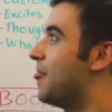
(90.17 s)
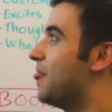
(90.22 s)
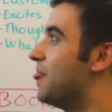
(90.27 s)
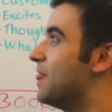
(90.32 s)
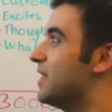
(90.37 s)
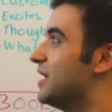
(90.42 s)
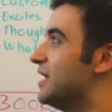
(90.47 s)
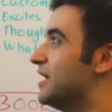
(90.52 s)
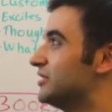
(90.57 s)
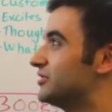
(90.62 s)

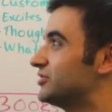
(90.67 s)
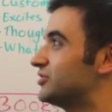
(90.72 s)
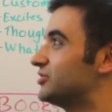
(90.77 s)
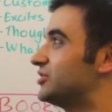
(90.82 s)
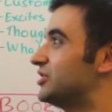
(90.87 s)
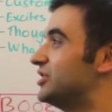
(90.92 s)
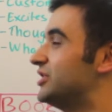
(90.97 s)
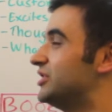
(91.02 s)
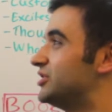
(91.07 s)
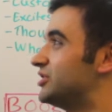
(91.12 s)

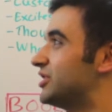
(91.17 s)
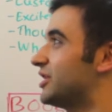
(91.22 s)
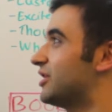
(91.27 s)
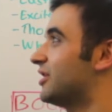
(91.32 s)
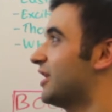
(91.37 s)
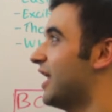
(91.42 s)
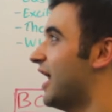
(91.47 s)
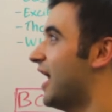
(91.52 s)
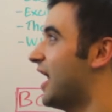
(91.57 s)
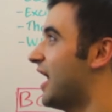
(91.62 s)
He
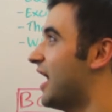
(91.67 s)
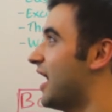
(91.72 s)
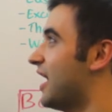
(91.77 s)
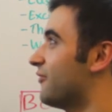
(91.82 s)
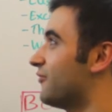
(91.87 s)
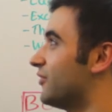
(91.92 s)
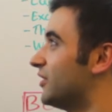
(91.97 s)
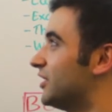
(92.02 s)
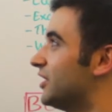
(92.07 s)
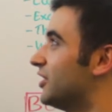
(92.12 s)
shared a
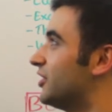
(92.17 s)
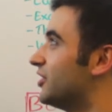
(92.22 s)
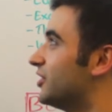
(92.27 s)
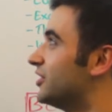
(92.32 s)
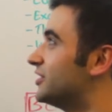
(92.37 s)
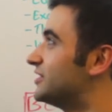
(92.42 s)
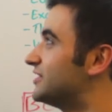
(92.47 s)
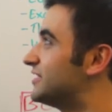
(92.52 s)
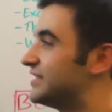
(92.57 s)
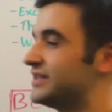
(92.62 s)
really
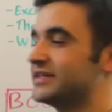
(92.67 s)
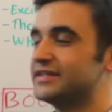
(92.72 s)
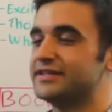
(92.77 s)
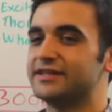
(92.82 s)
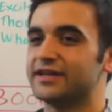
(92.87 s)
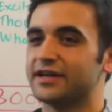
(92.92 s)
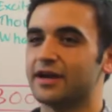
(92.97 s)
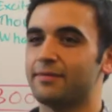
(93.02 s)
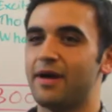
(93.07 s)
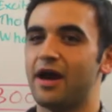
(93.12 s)
good
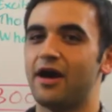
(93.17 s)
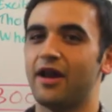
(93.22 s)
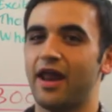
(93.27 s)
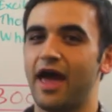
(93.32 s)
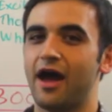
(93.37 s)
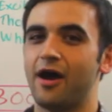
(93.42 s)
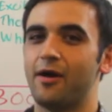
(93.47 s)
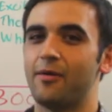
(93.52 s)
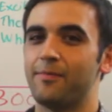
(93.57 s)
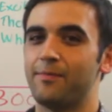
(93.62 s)
statistic about
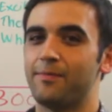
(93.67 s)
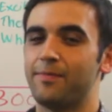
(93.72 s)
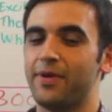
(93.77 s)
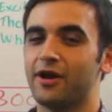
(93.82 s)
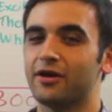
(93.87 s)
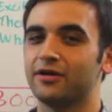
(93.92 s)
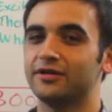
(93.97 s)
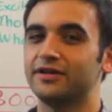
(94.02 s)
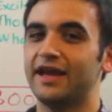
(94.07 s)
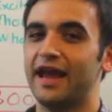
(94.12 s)
how
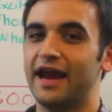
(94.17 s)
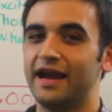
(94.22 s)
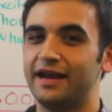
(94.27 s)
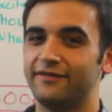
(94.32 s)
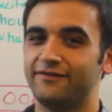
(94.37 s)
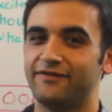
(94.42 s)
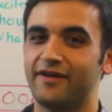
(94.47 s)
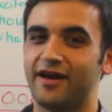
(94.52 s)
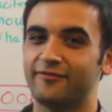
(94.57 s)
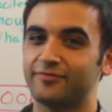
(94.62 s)
apparently
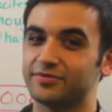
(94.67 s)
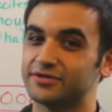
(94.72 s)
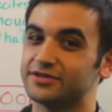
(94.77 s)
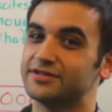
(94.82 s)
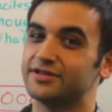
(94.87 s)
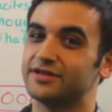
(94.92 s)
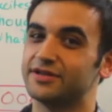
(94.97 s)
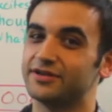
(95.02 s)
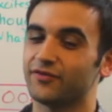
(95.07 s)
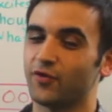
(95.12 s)

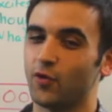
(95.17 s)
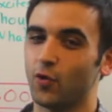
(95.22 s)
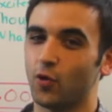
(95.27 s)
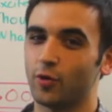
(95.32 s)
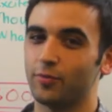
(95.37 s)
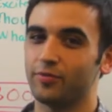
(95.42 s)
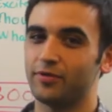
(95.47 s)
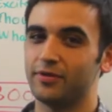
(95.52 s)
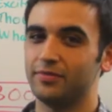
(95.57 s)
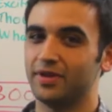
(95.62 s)
85% of
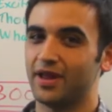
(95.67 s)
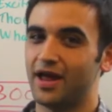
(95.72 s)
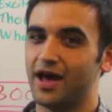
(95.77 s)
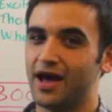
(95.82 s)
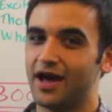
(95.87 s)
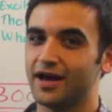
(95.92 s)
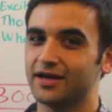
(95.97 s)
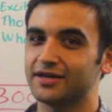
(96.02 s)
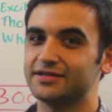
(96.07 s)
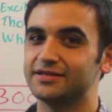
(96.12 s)
corporate
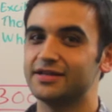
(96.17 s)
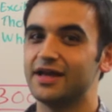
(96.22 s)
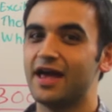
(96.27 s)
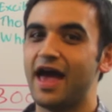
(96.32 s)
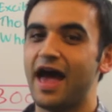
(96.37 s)
blogs